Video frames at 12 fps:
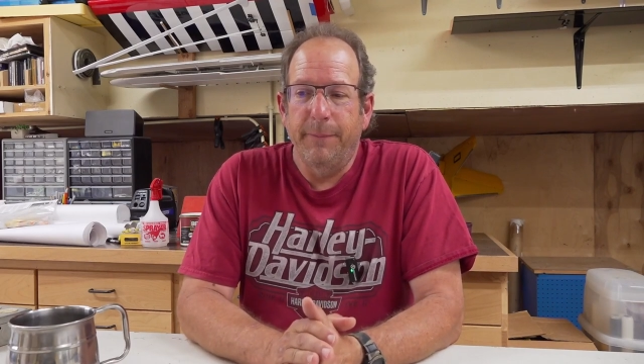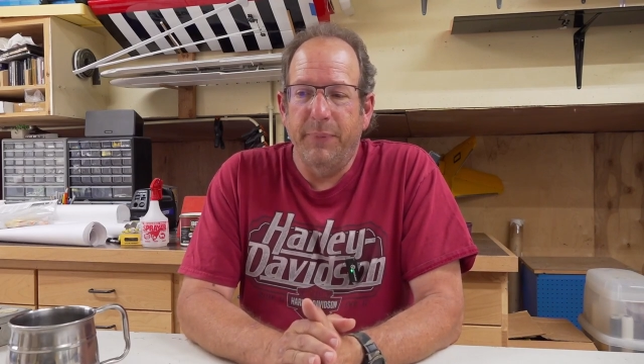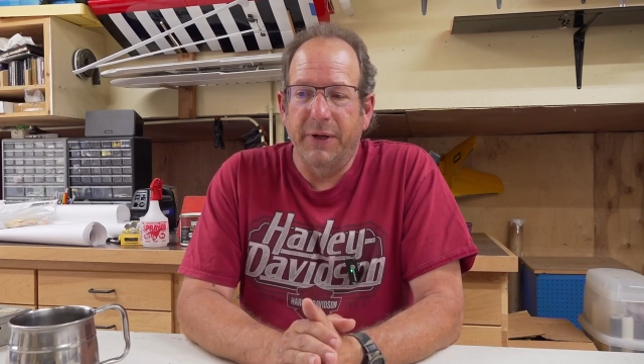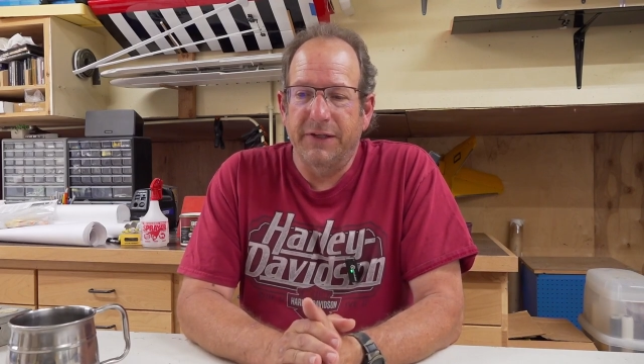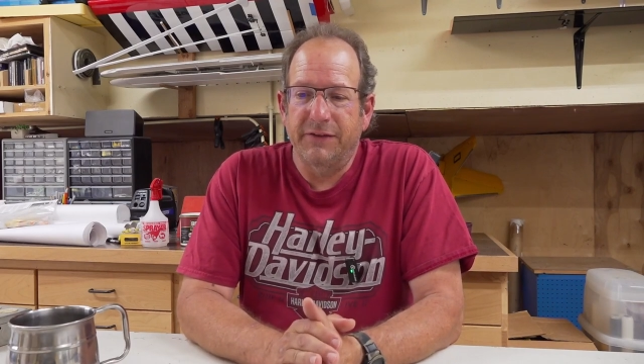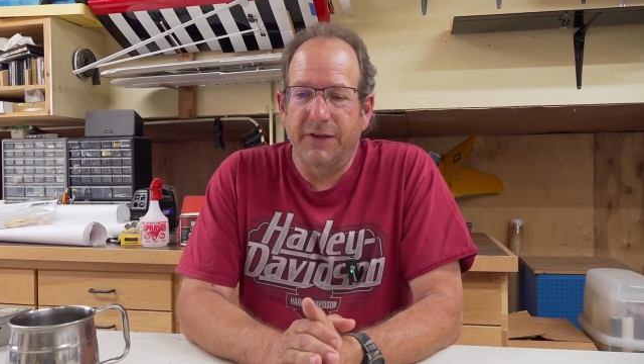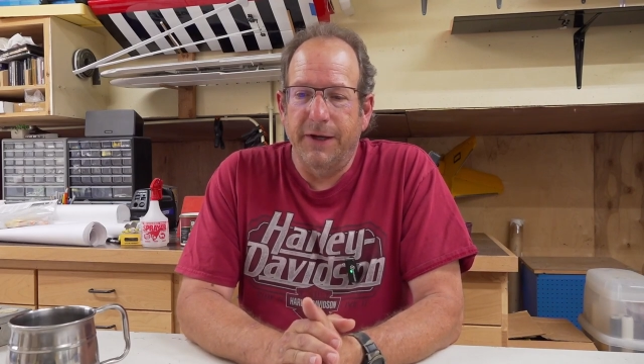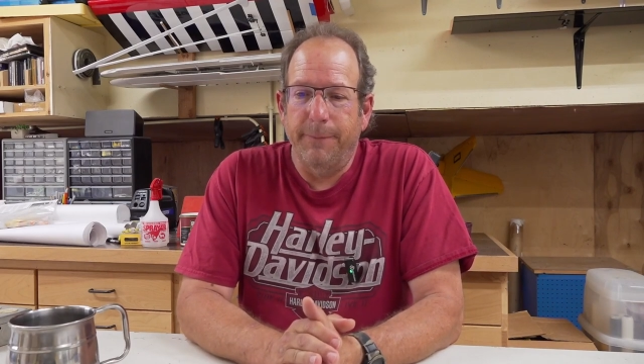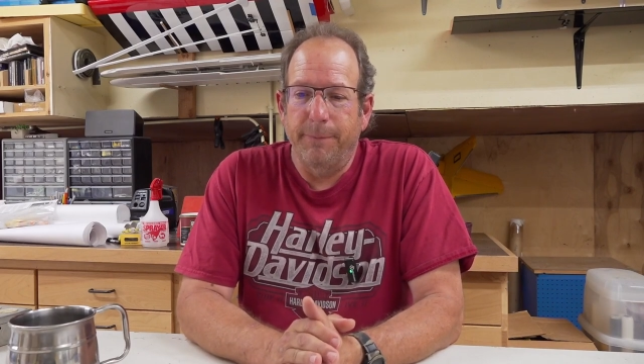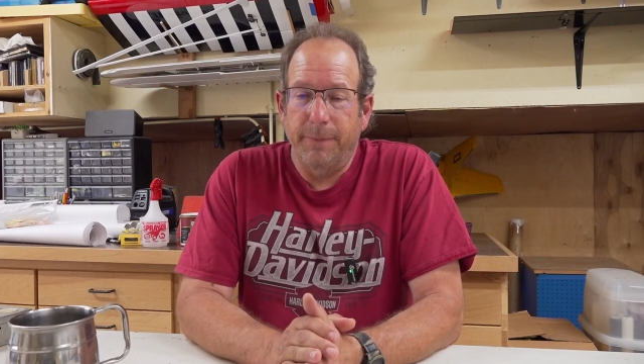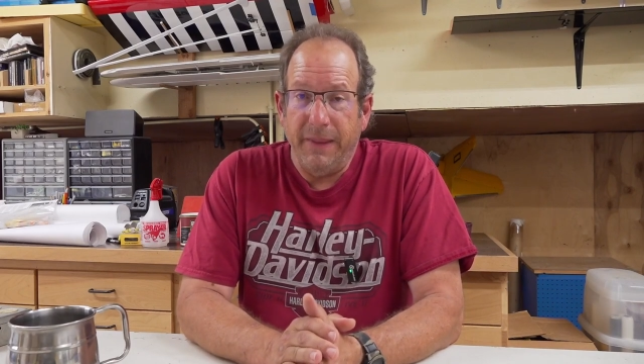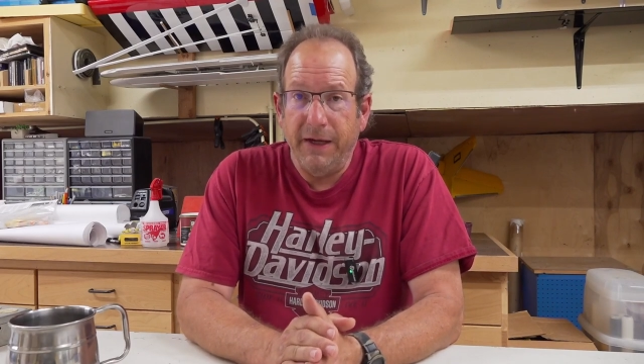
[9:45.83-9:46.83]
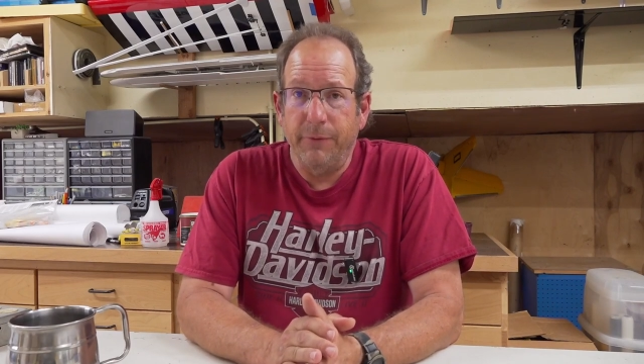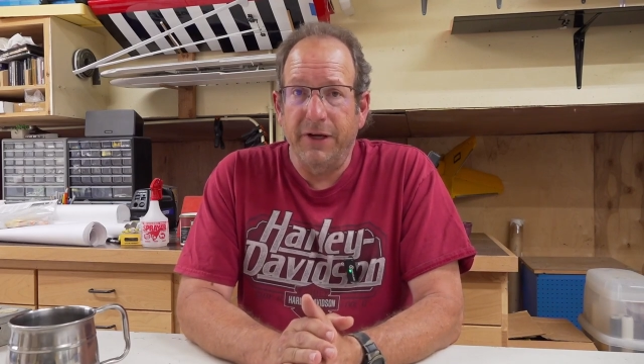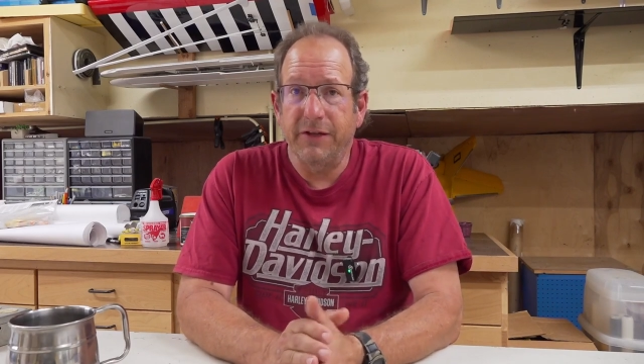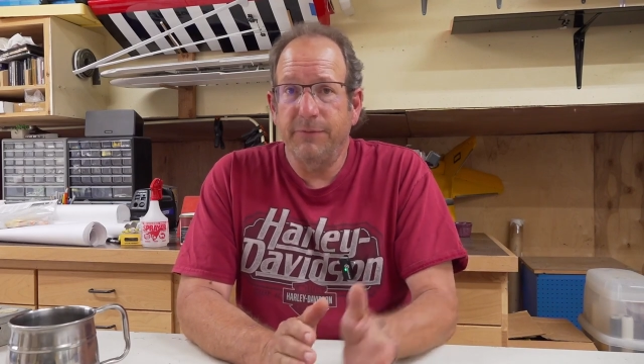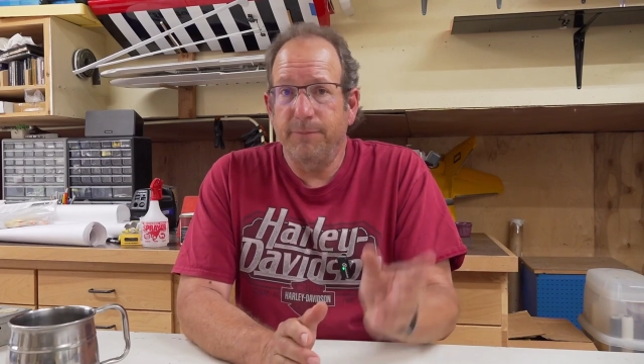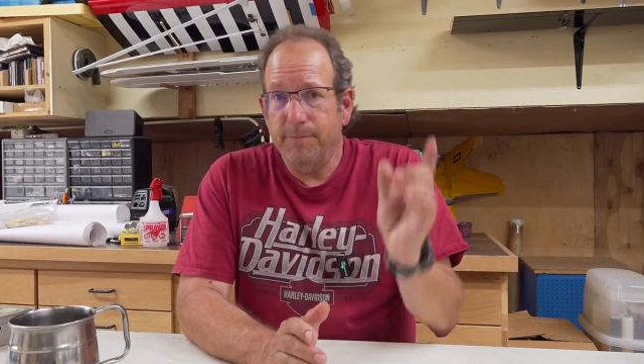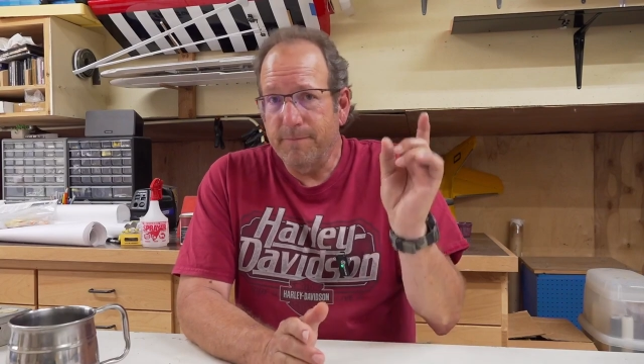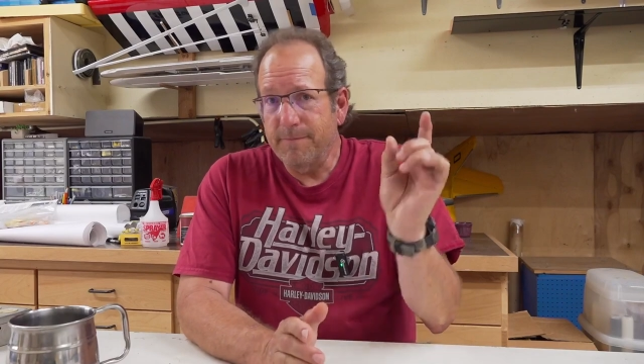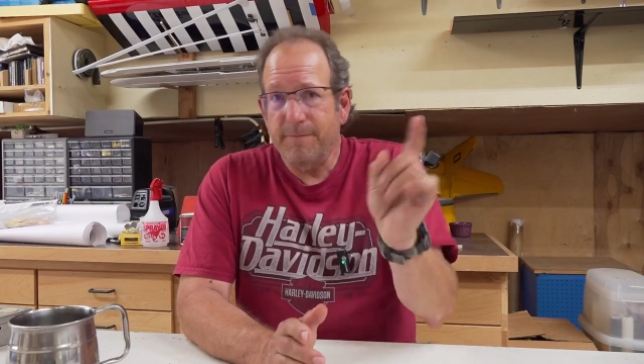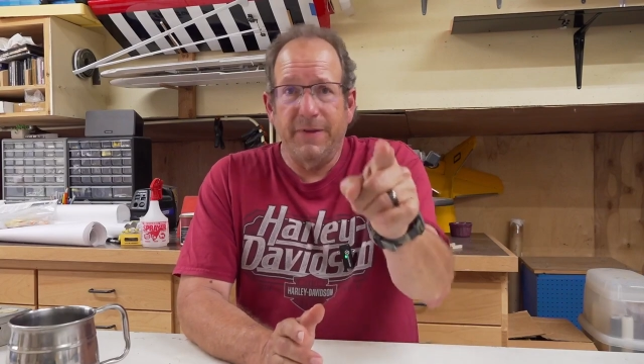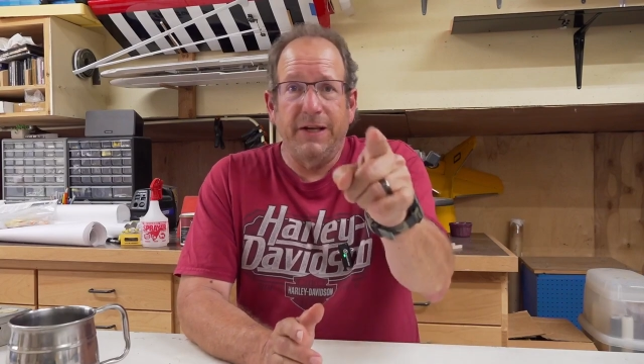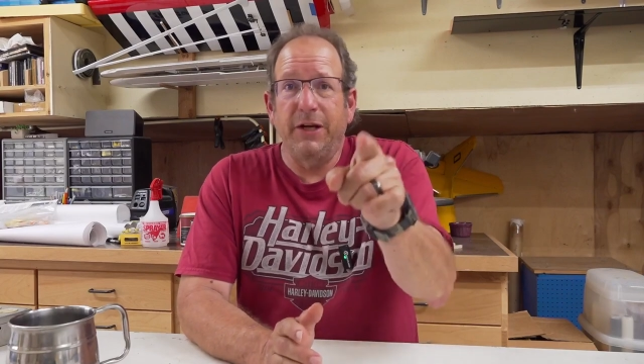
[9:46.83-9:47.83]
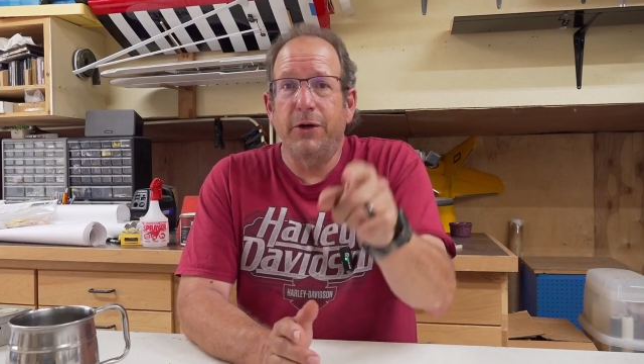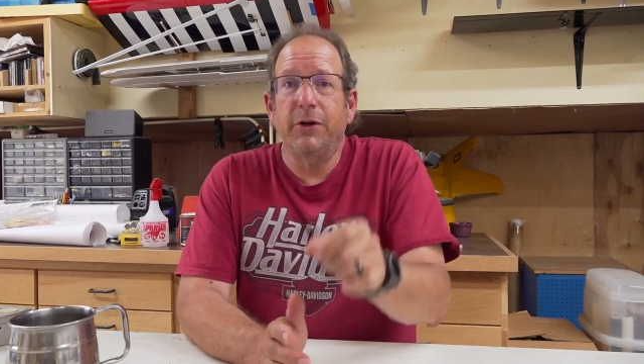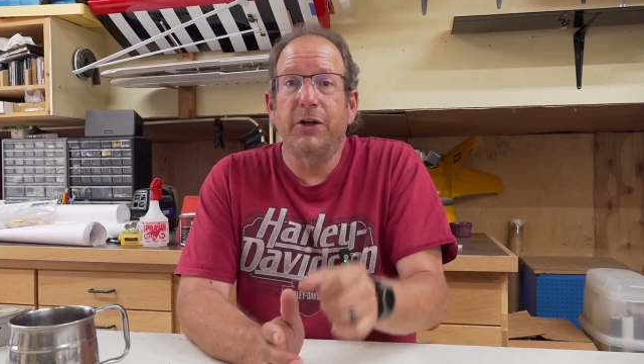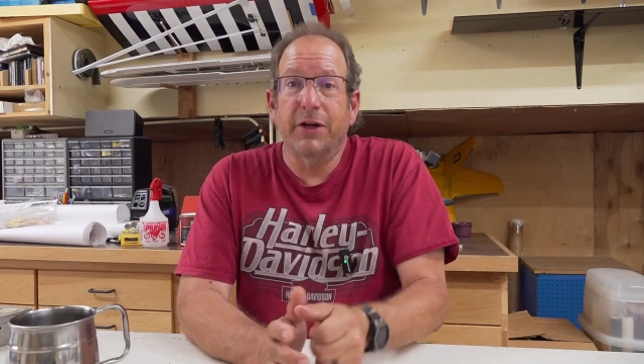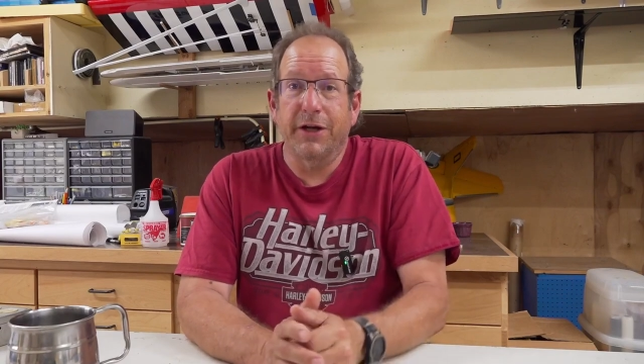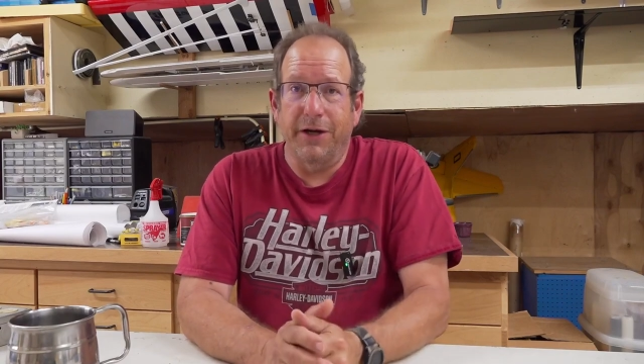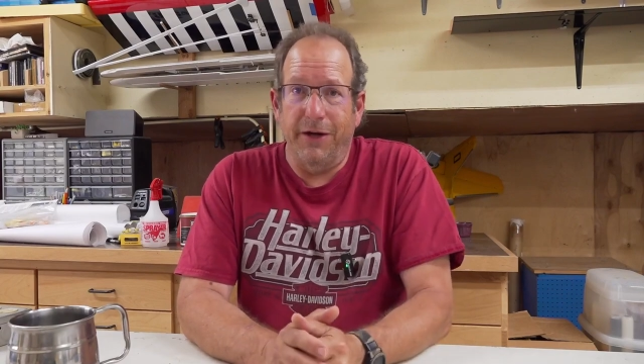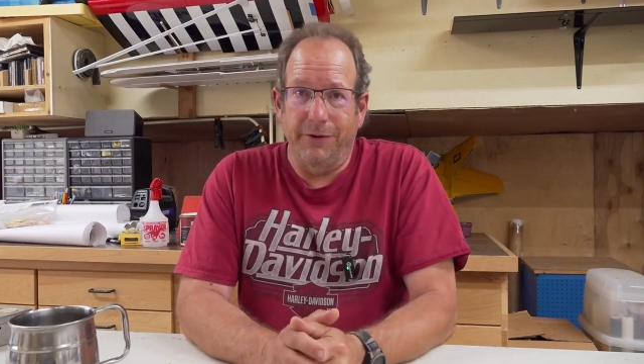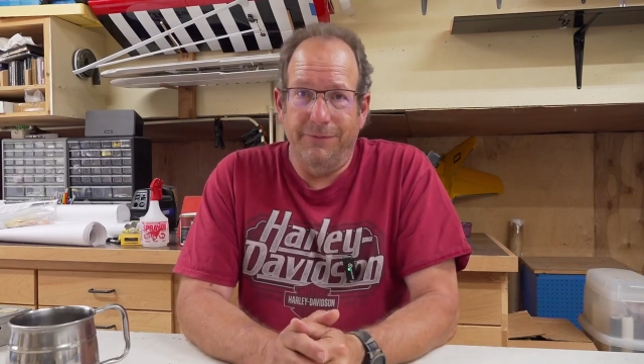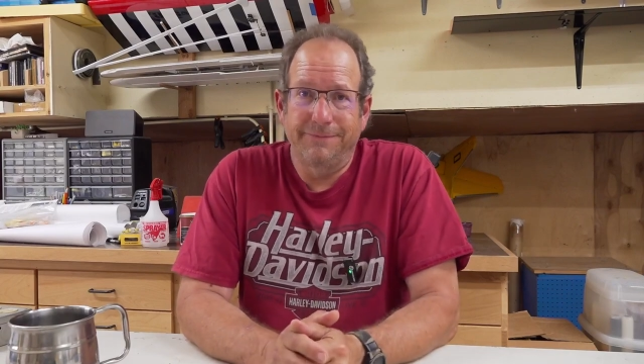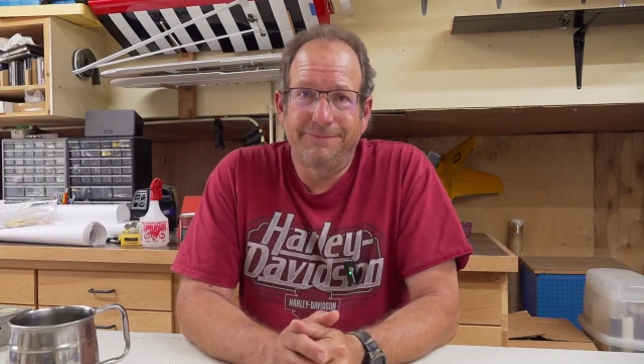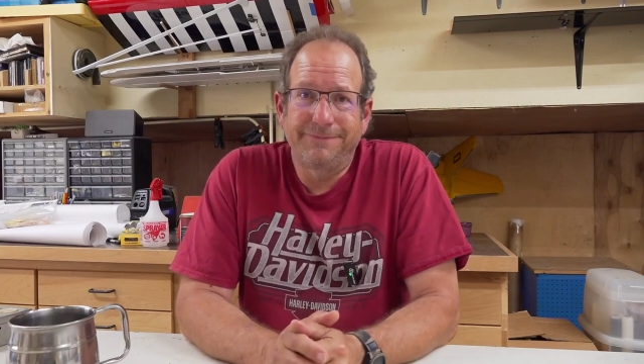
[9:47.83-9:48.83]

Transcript: But anyways, here you go.